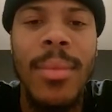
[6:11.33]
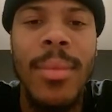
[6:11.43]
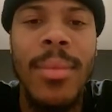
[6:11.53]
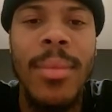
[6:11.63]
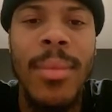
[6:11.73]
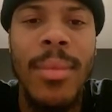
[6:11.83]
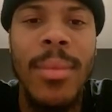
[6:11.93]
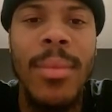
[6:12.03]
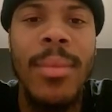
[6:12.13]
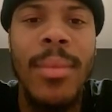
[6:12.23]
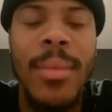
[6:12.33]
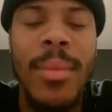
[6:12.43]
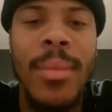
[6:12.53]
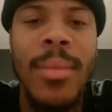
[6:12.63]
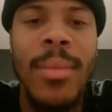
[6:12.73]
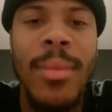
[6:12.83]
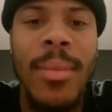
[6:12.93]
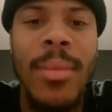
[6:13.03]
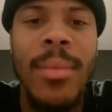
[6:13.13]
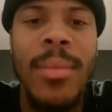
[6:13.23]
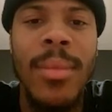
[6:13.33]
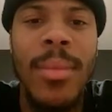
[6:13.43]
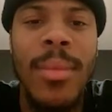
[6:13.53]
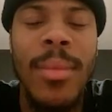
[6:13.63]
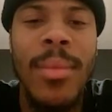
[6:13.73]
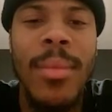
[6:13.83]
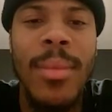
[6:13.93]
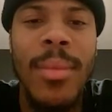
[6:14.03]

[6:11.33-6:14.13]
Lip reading: (not speaking)